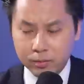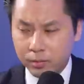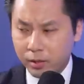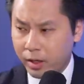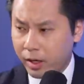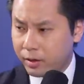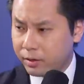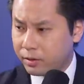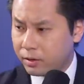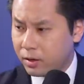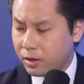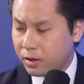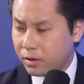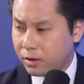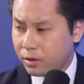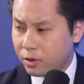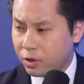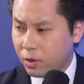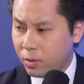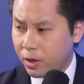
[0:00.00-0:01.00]
Yes.
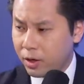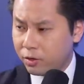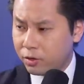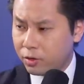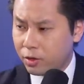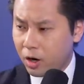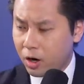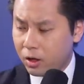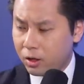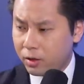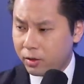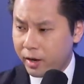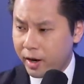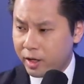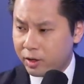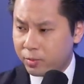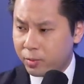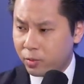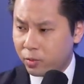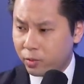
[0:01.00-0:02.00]
The U.S. dollar
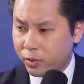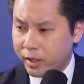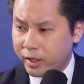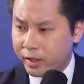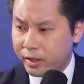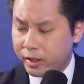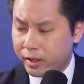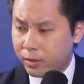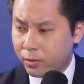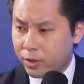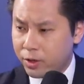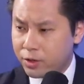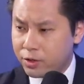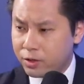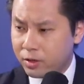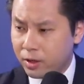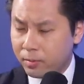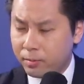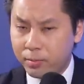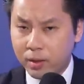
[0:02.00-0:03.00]
has been weakening,
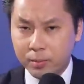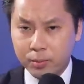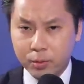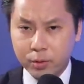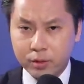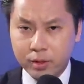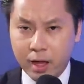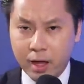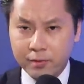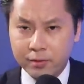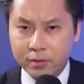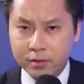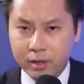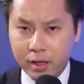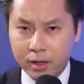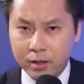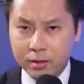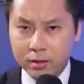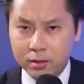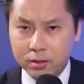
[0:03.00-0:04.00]
which some people have
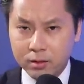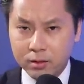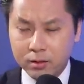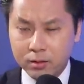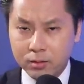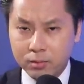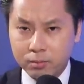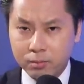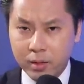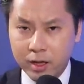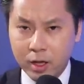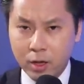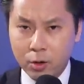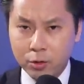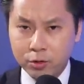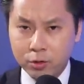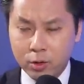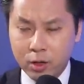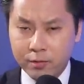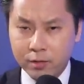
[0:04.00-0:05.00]
said may
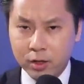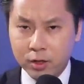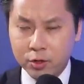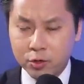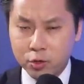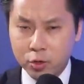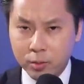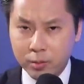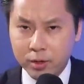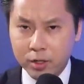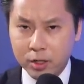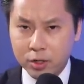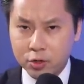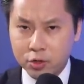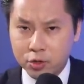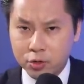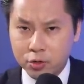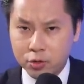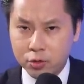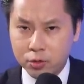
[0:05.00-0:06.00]
also have
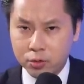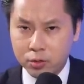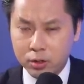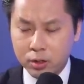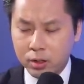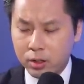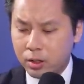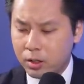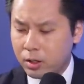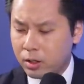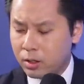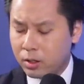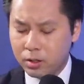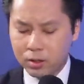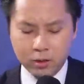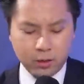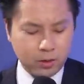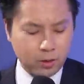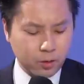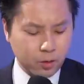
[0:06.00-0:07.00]
contributed to
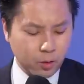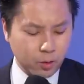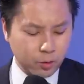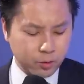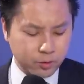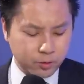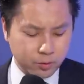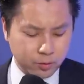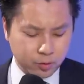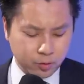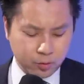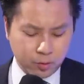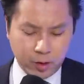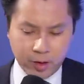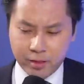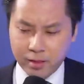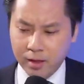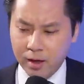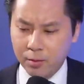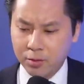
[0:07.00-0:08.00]
gold's
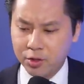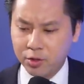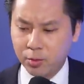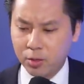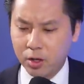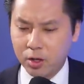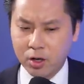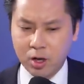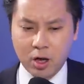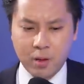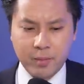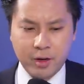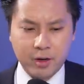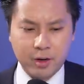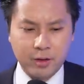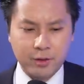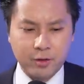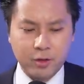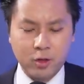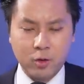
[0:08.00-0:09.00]
strength. I just want to
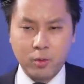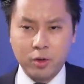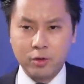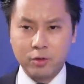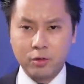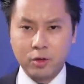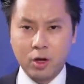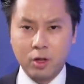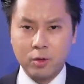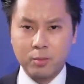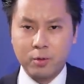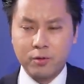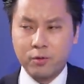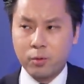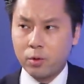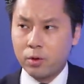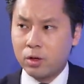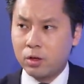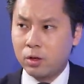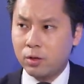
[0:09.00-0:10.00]
comment on the U.S. dollar
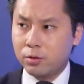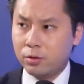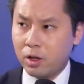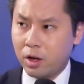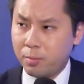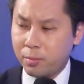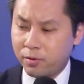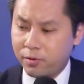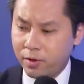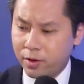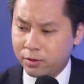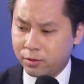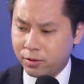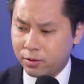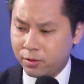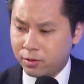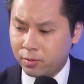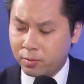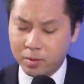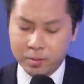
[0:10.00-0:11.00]
before we close off,
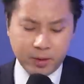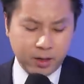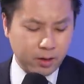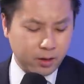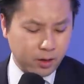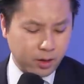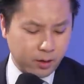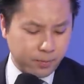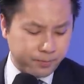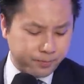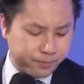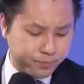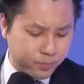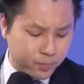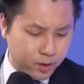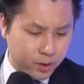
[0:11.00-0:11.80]
Professor. This will be my